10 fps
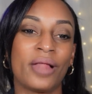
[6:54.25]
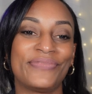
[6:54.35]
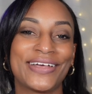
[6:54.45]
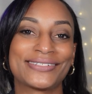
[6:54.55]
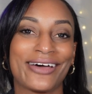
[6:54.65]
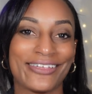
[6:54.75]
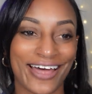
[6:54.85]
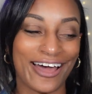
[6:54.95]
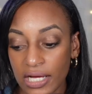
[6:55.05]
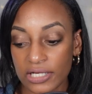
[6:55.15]
things like
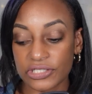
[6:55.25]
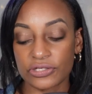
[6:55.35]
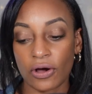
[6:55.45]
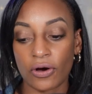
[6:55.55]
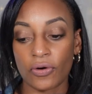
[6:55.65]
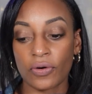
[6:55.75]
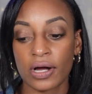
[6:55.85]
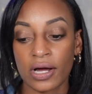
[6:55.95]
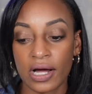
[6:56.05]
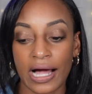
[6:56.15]
that. So
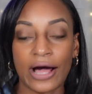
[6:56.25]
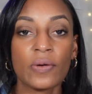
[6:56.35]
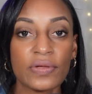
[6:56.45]
I hope